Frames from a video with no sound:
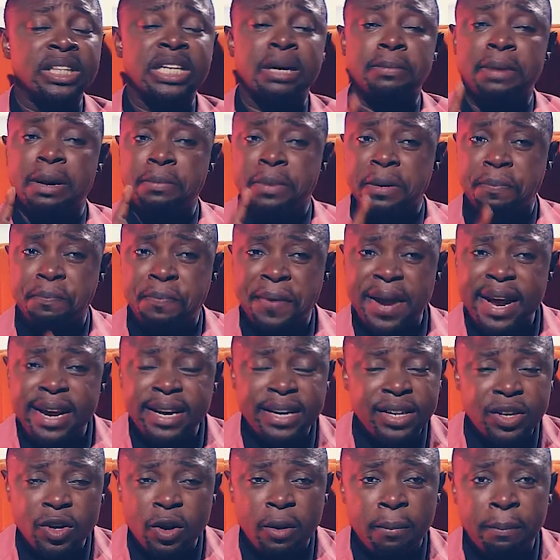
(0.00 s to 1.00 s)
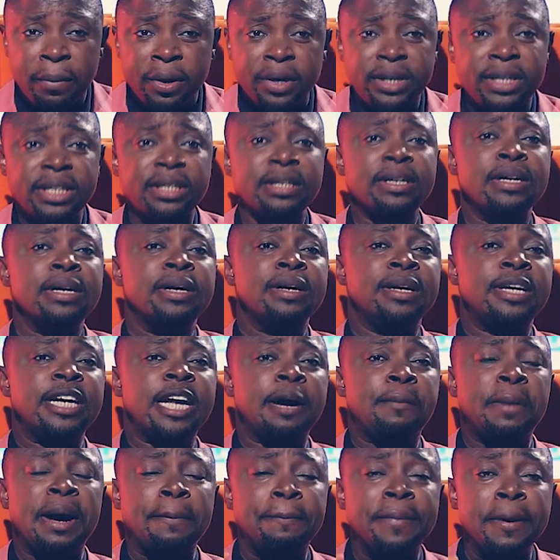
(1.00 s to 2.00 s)
There might be pain in your body,
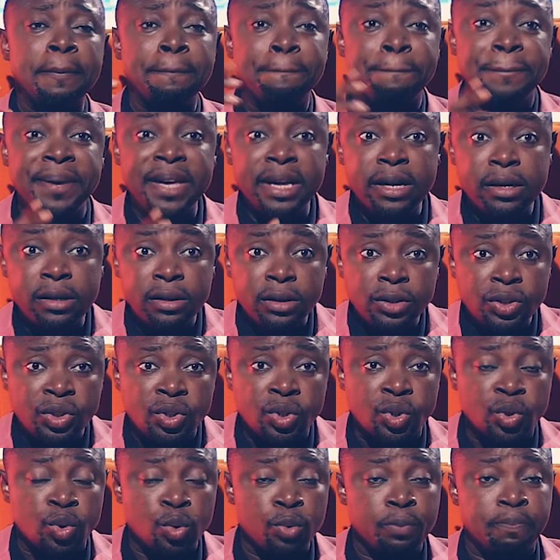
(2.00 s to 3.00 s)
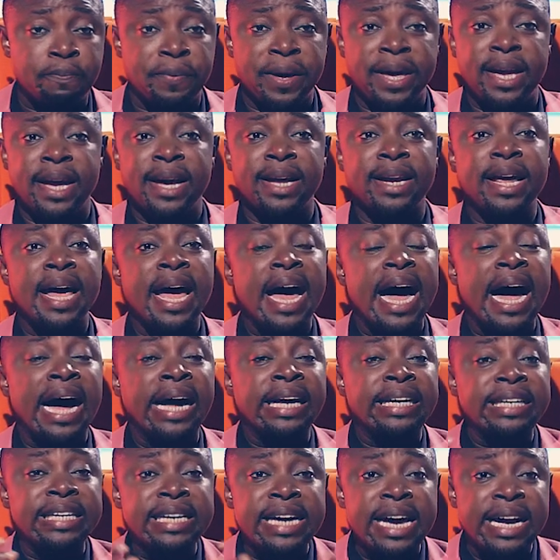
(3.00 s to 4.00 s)
there might be bills to pay,
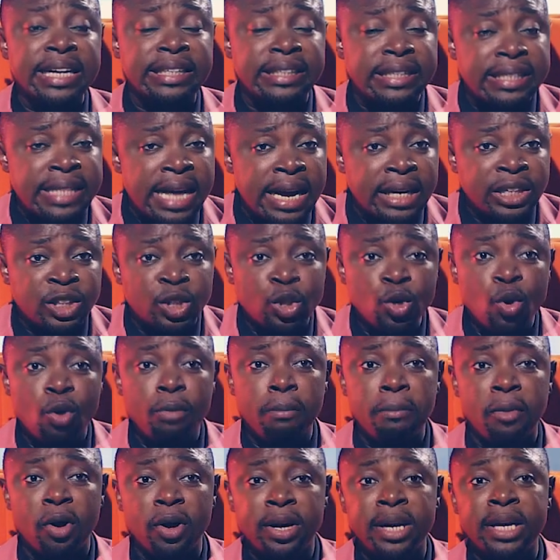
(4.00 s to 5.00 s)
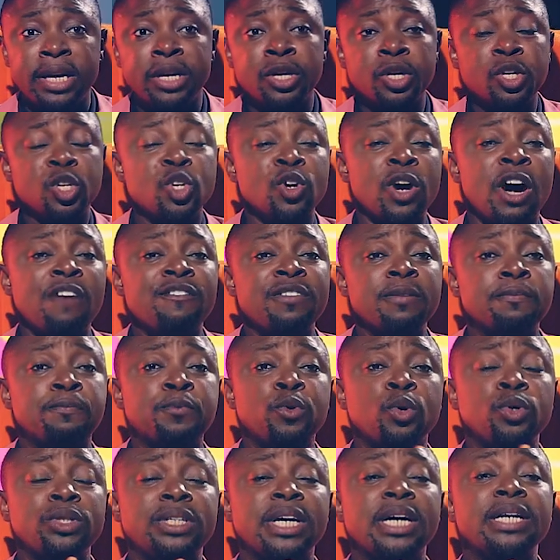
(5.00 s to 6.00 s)
and yet there is no money. You have a
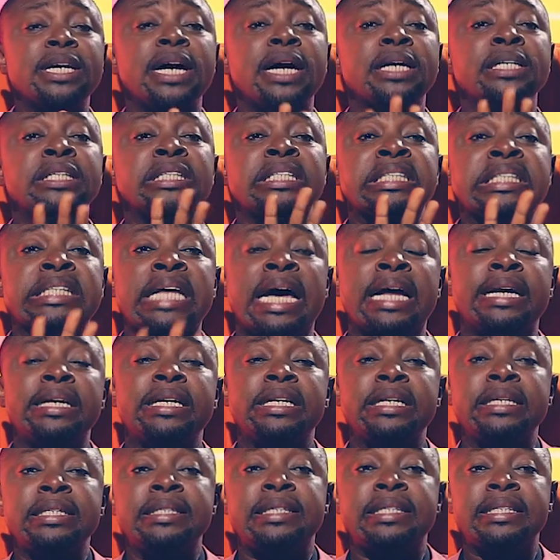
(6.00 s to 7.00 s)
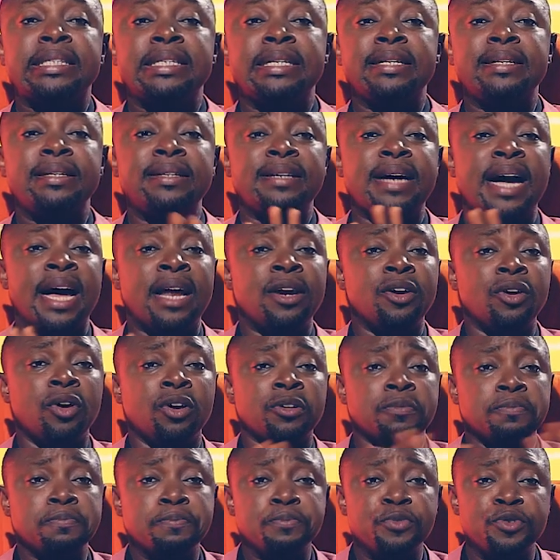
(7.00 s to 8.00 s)
project that is standing still and
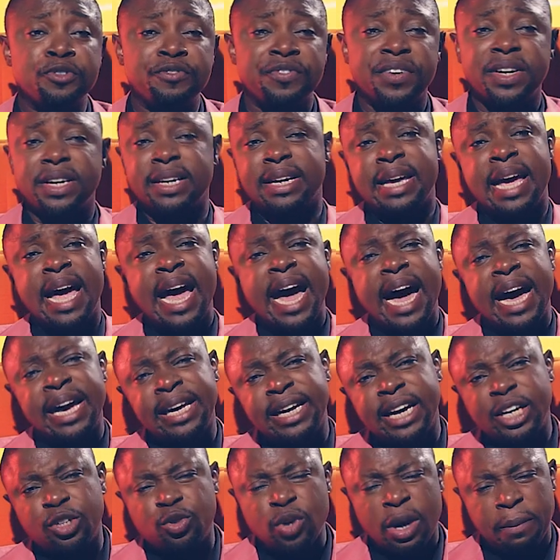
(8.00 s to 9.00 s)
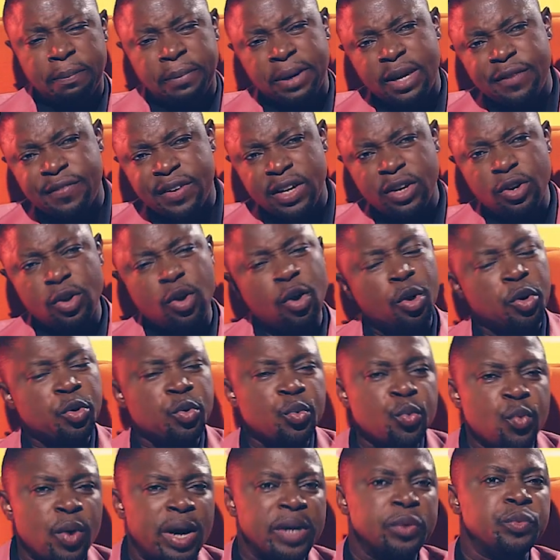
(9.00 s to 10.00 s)
not moving, and yet you are believing God,
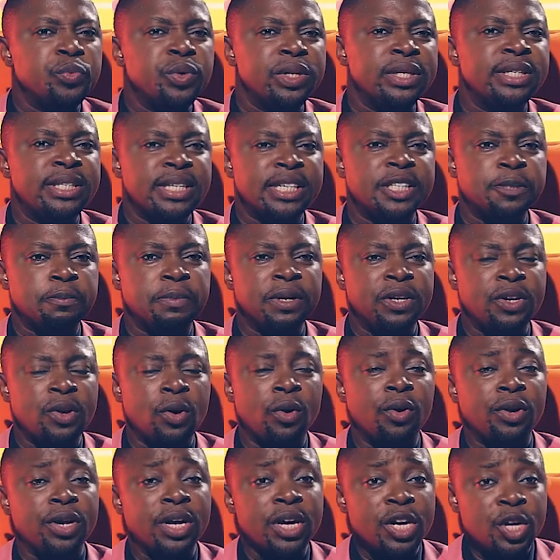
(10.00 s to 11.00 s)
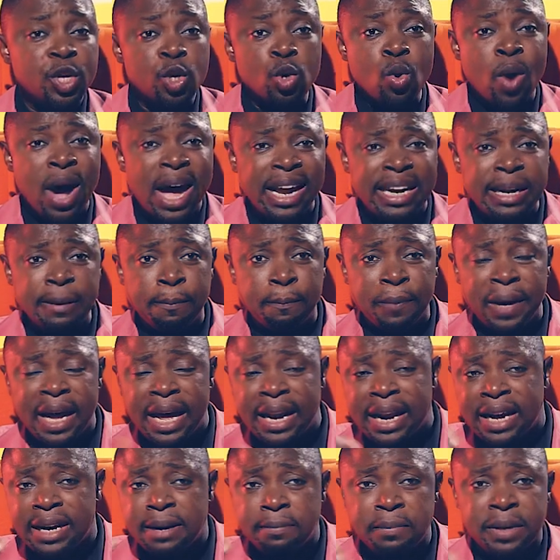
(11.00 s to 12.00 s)
when will this be done? You had a
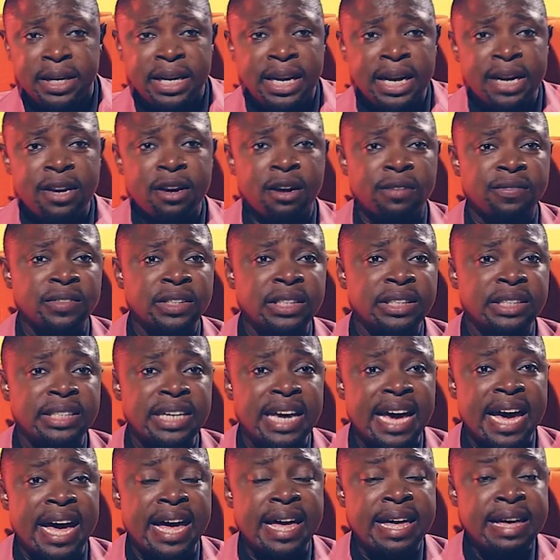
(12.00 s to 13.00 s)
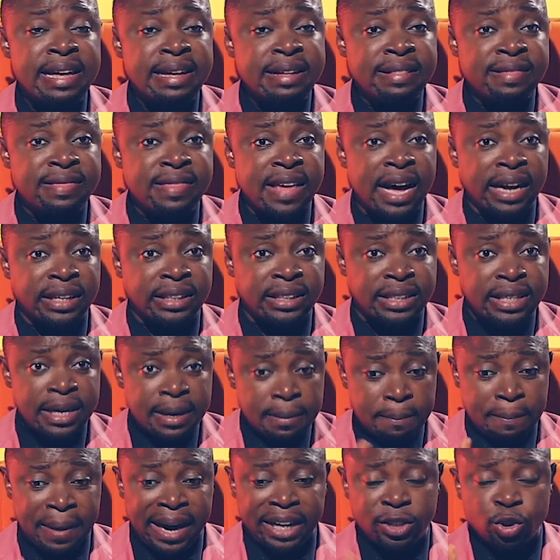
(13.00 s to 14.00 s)
plan at the beginning of this year that
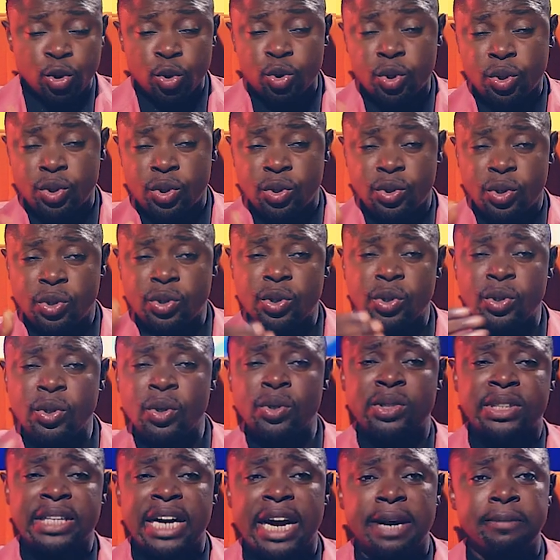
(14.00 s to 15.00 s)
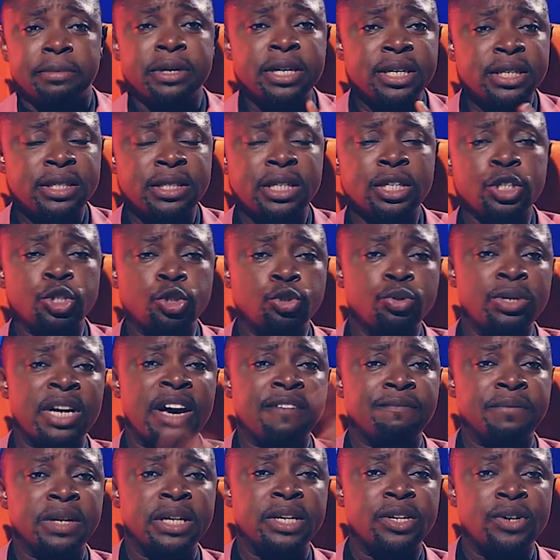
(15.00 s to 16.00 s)
by so, so, so, so, so, so time, this should
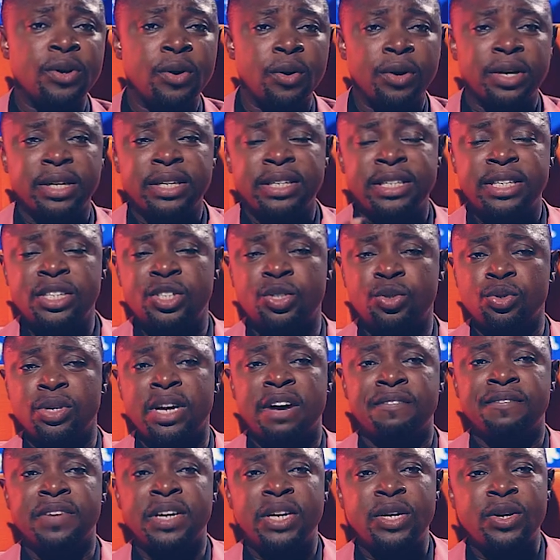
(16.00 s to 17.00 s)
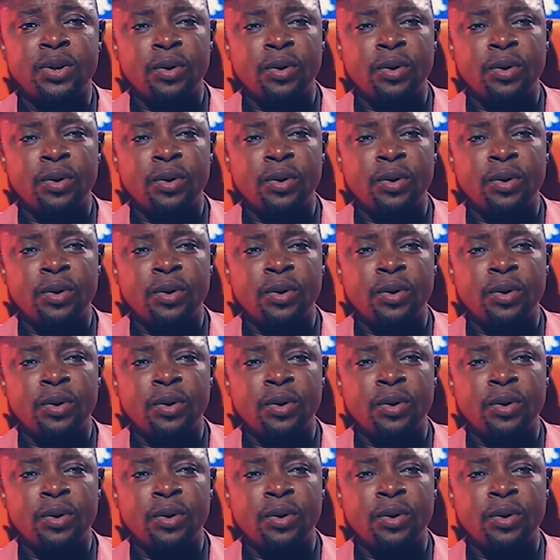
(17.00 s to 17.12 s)
have been done, this should have been